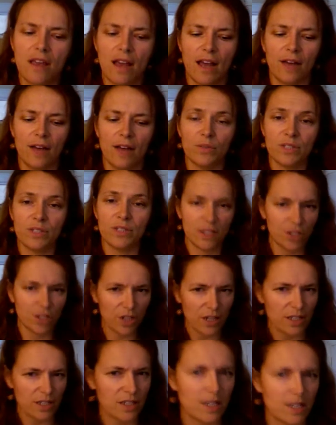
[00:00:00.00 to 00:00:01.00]
and was
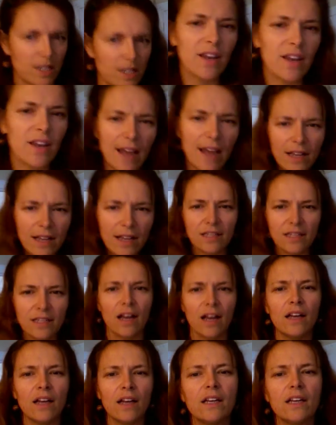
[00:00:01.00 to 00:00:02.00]
suggesting that
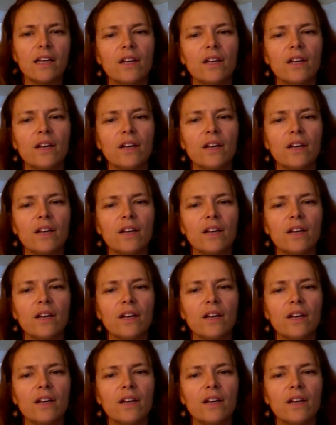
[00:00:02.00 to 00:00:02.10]
NASA